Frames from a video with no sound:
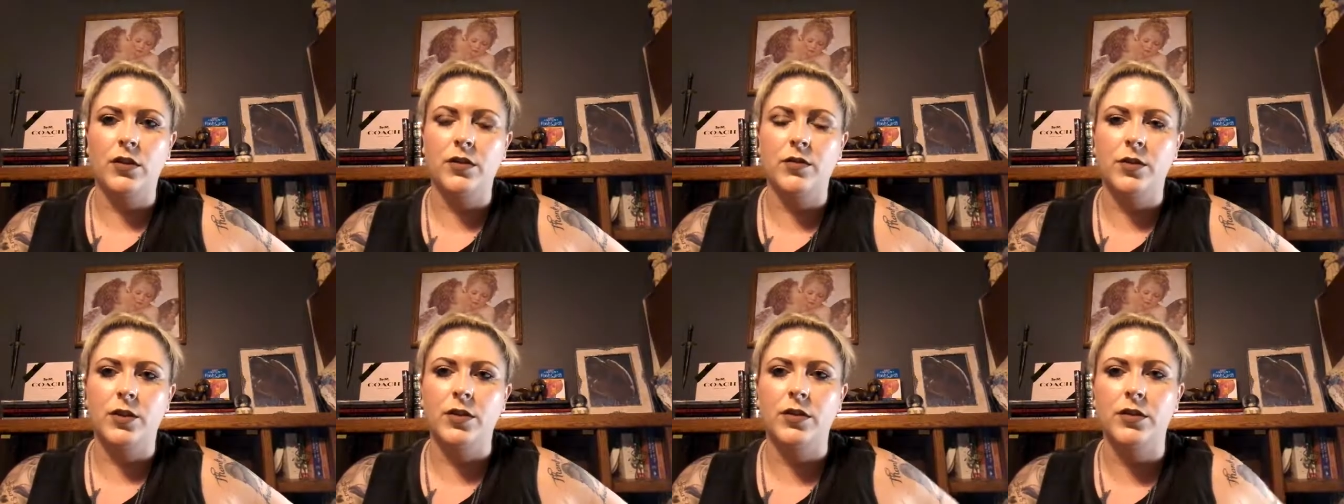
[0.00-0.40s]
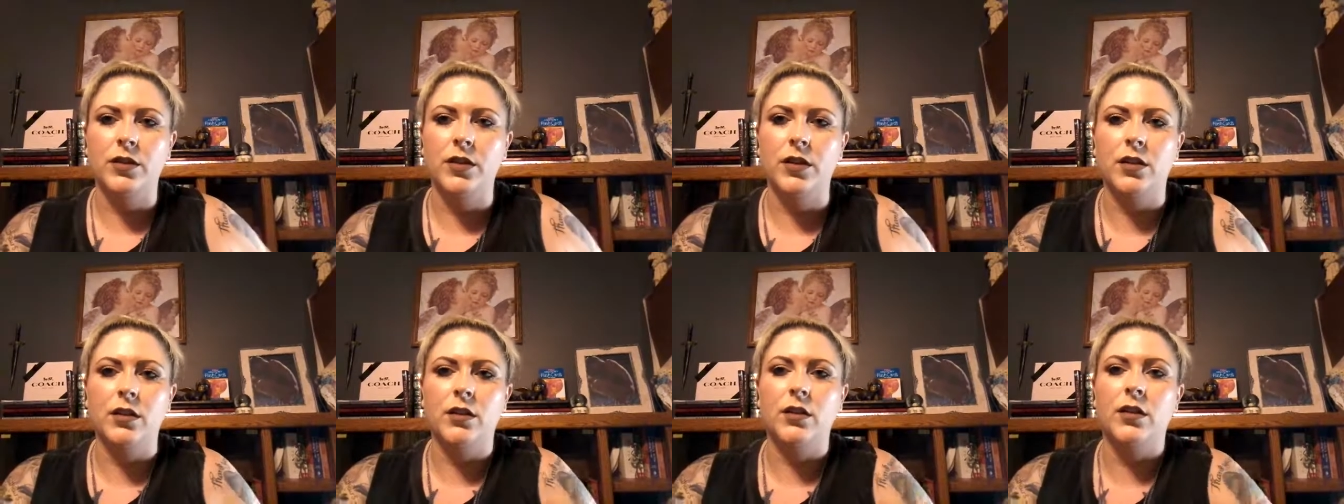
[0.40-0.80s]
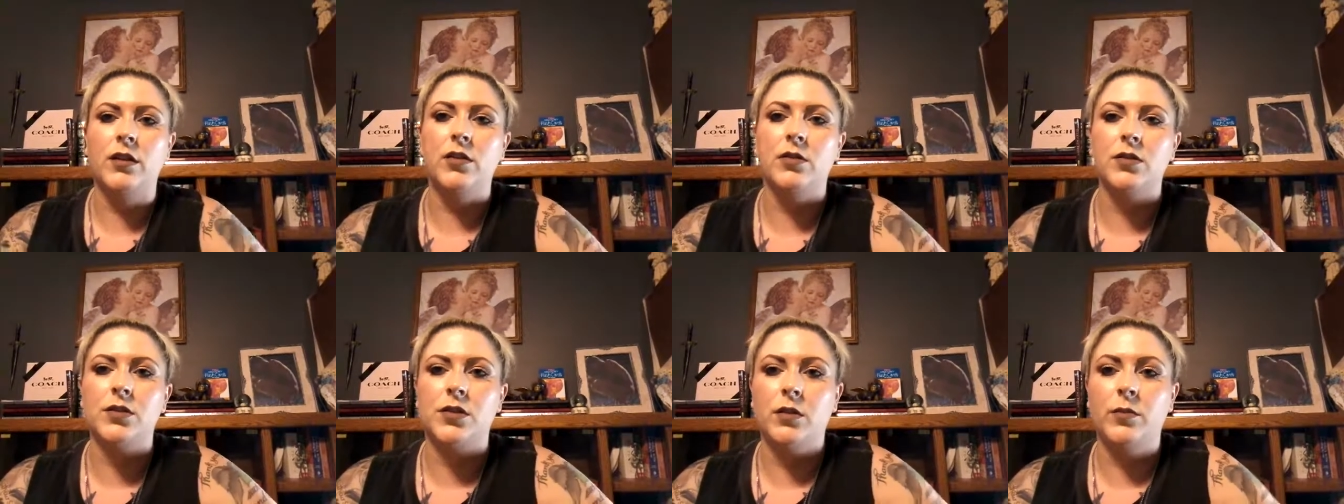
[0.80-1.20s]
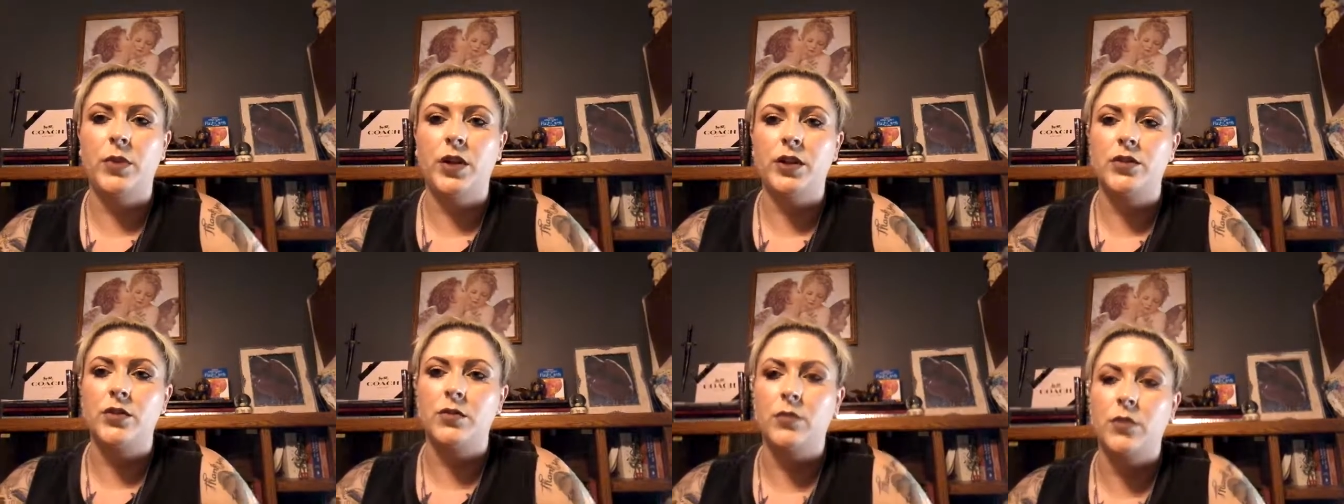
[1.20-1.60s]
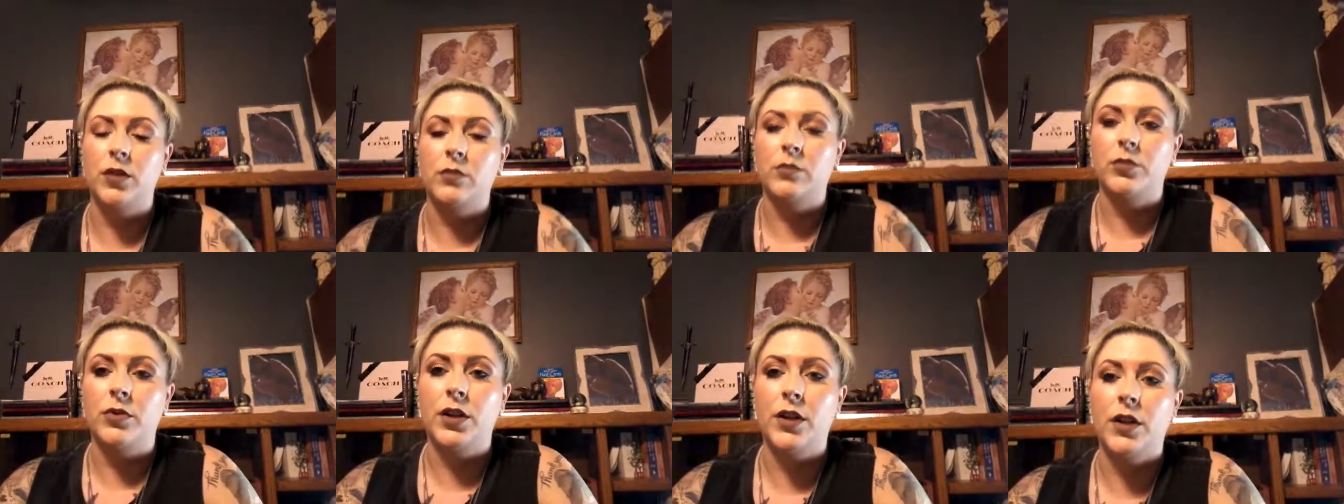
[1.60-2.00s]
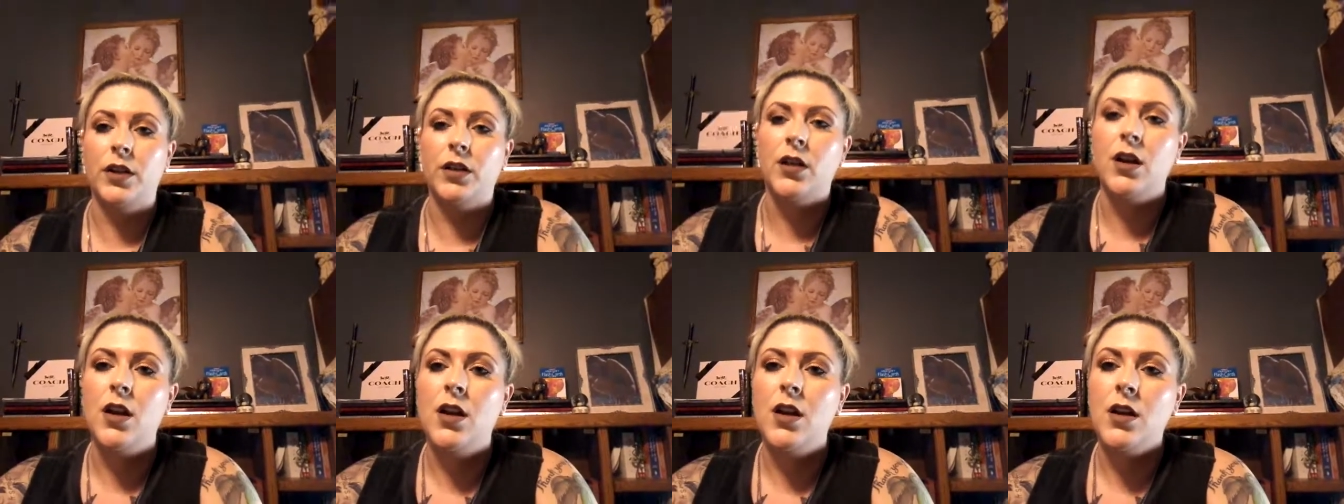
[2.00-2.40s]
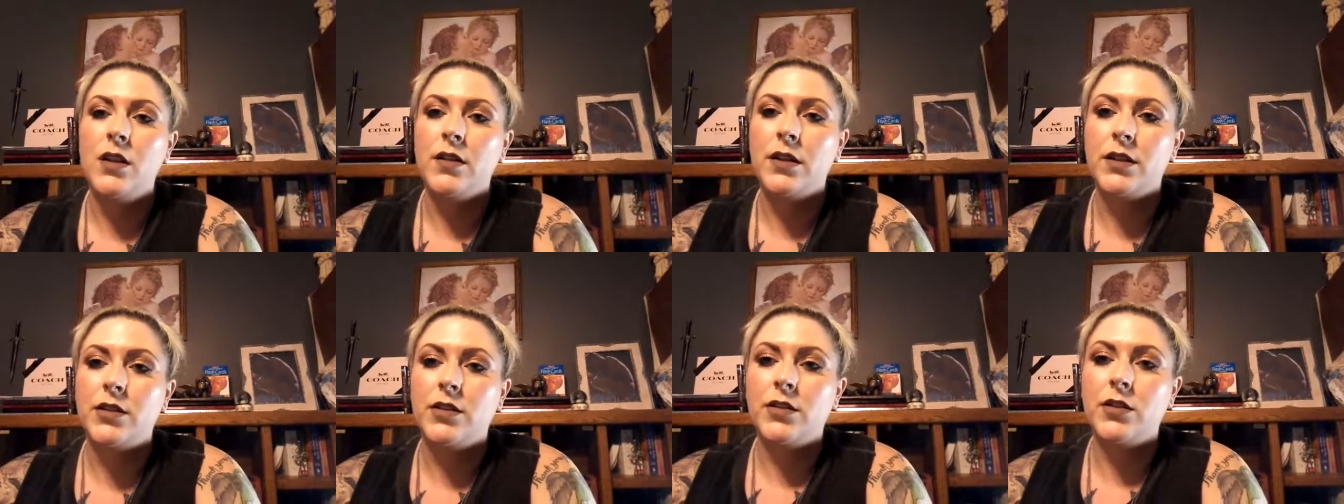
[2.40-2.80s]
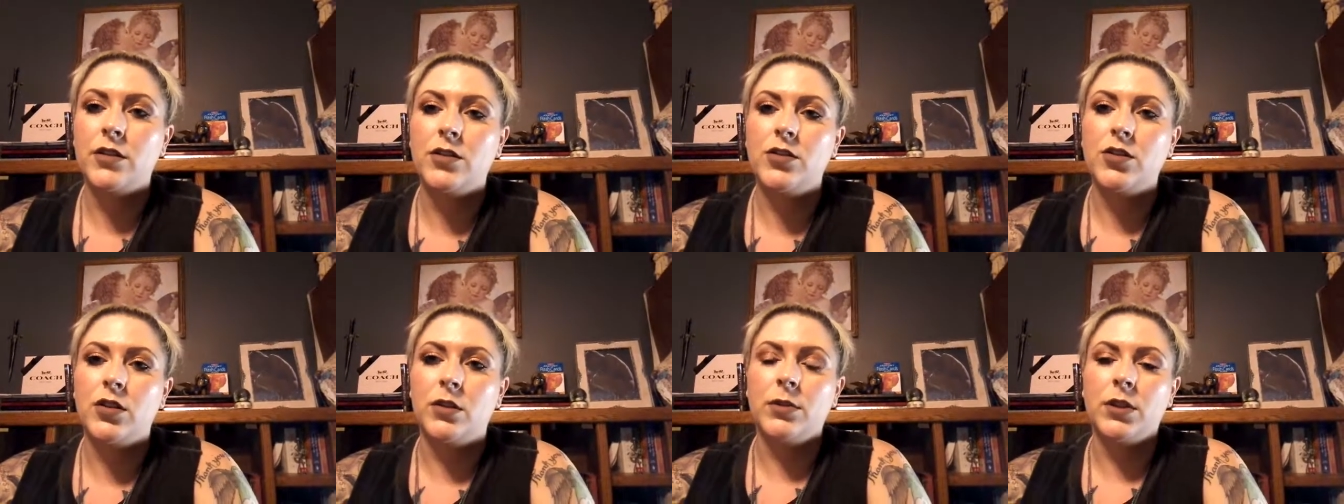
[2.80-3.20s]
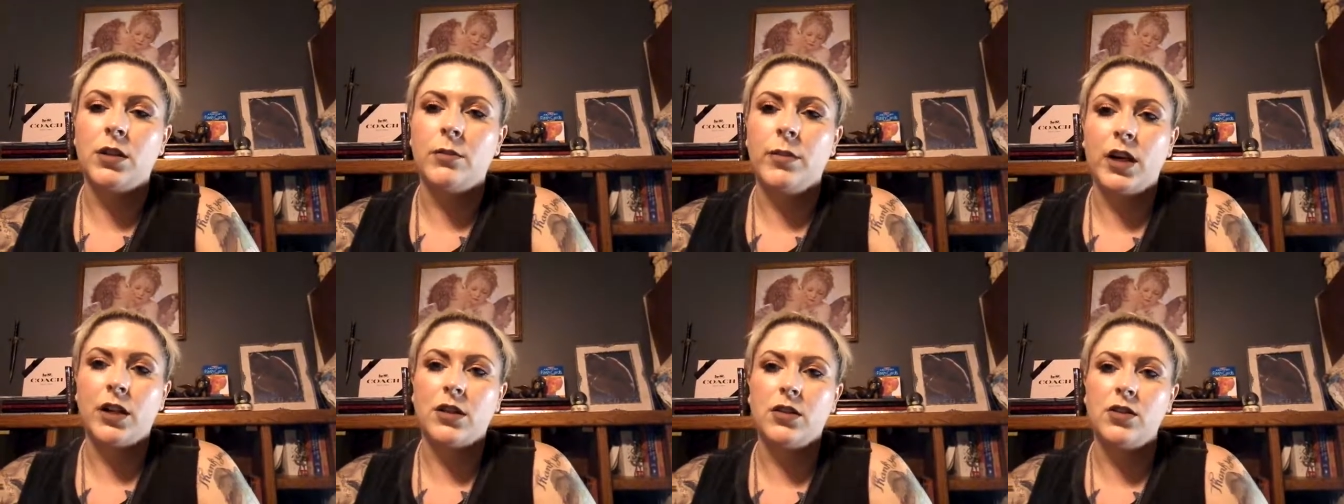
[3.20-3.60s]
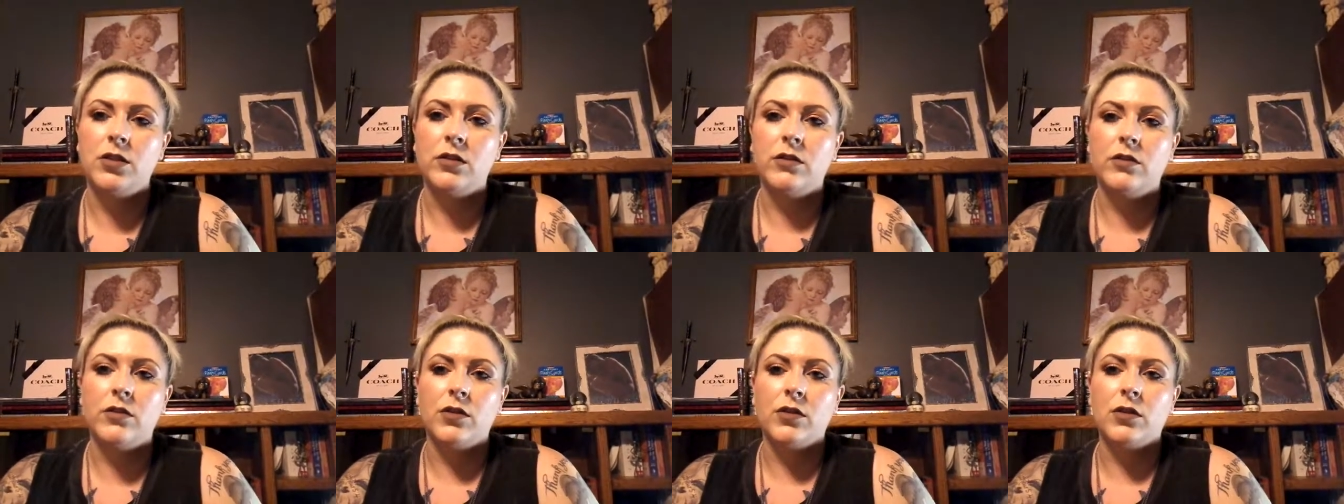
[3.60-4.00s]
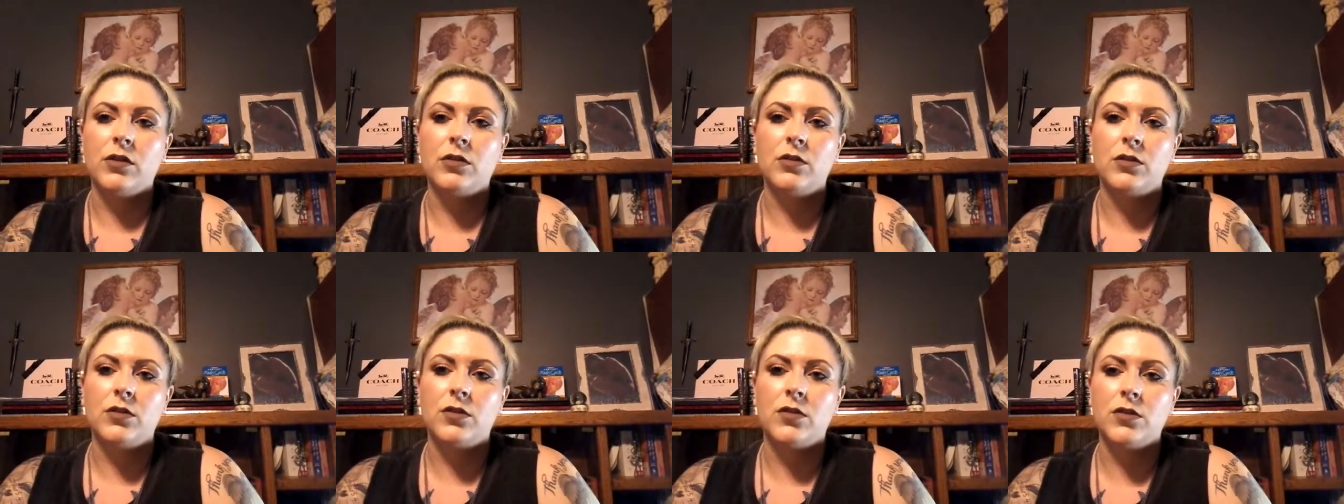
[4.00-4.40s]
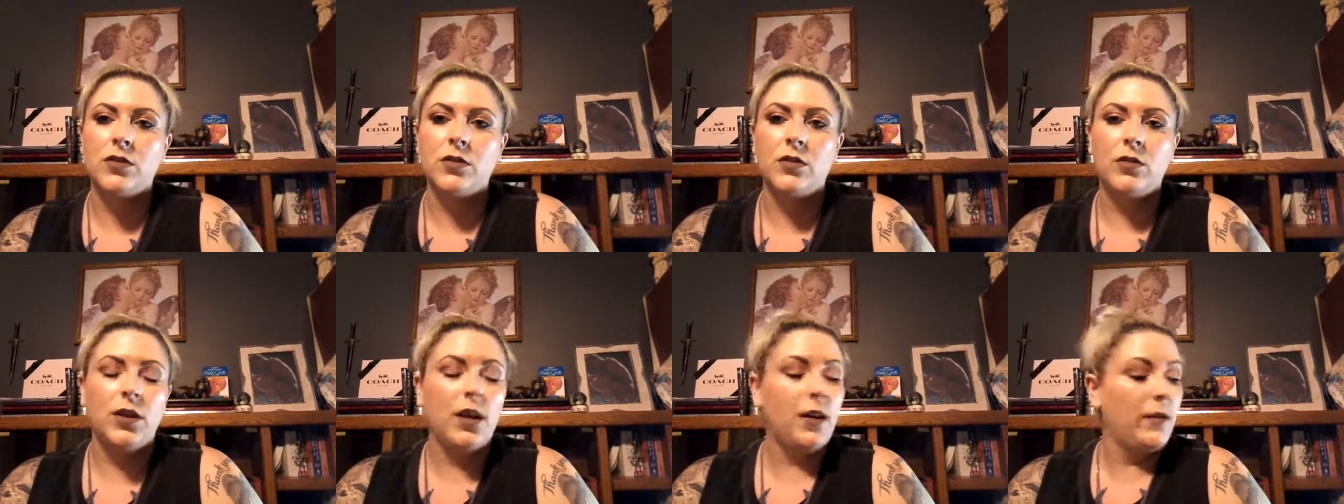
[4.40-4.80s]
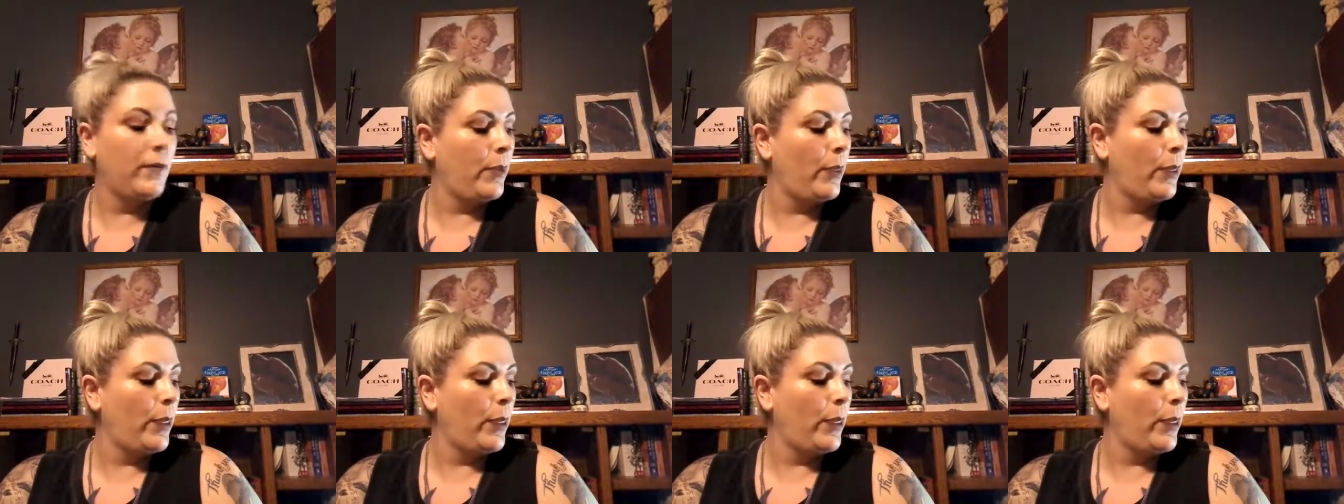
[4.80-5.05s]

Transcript: as well. And those compacts are really pretty. They did a good job on the packaging for those, so yeah.